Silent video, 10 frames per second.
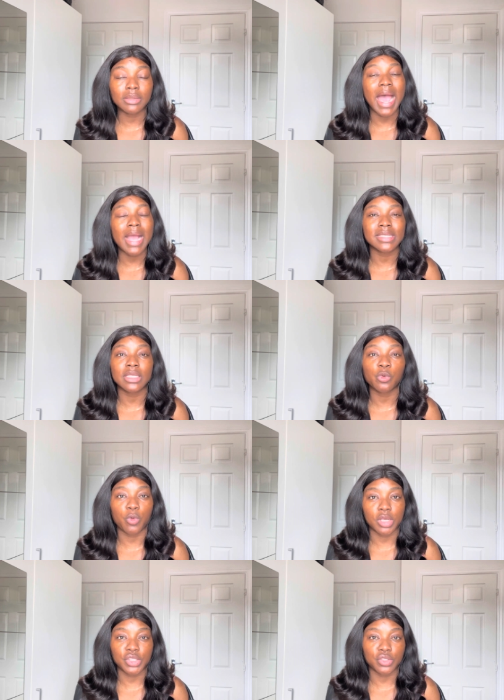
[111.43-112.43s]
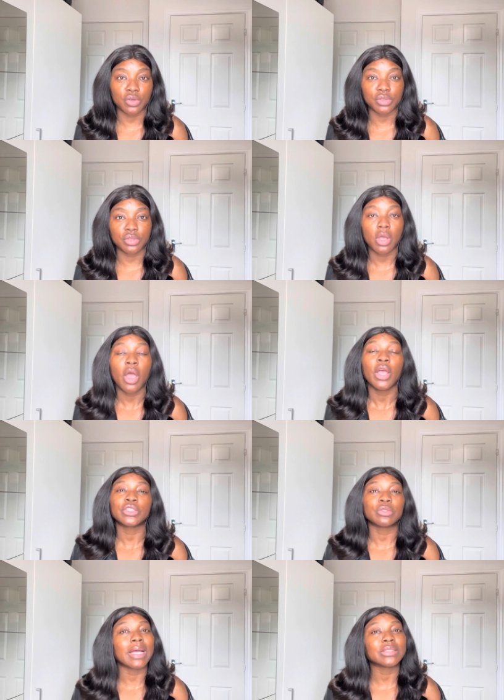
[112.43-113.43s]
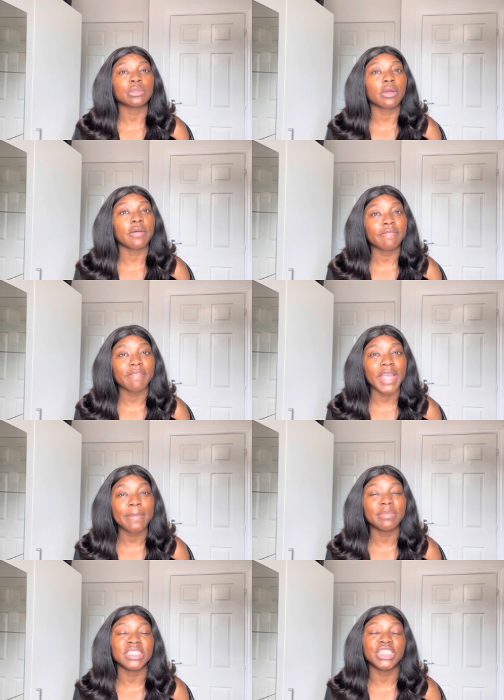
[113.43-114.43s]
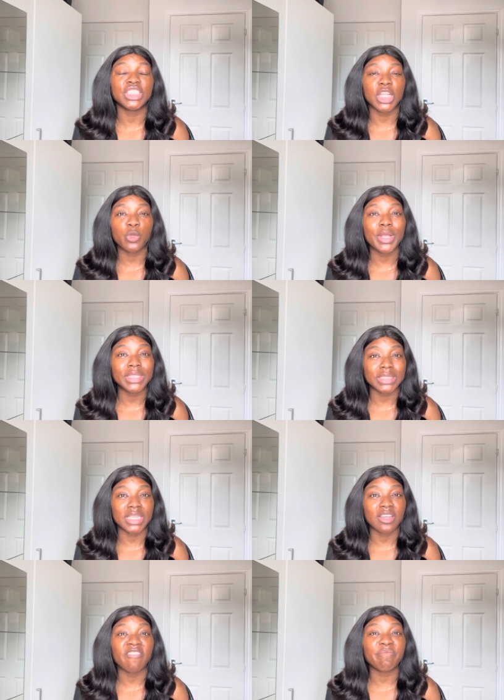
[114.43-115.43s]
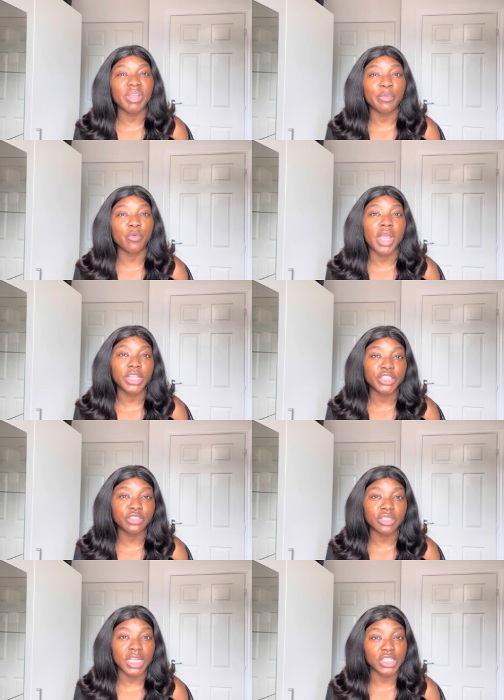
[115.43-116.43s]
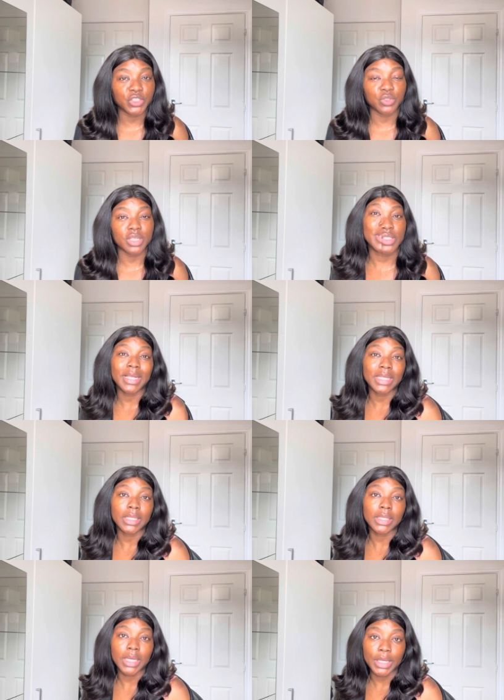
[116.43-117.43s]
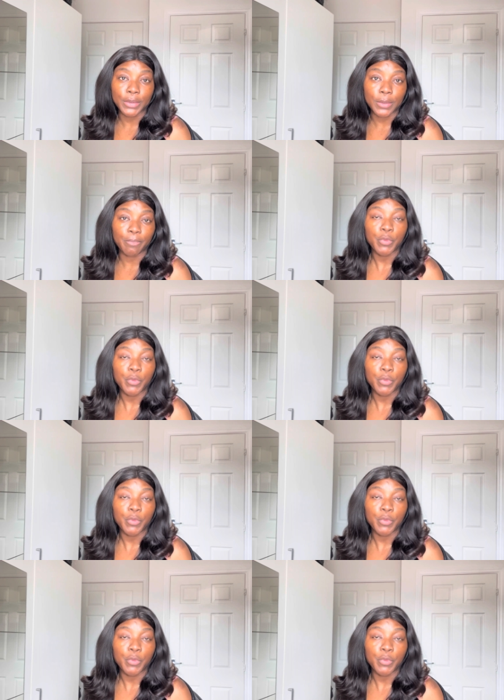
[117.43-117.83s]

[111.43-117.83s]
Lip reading: asking questions so as to confirm the genuinity of people entering into the United Kingdom.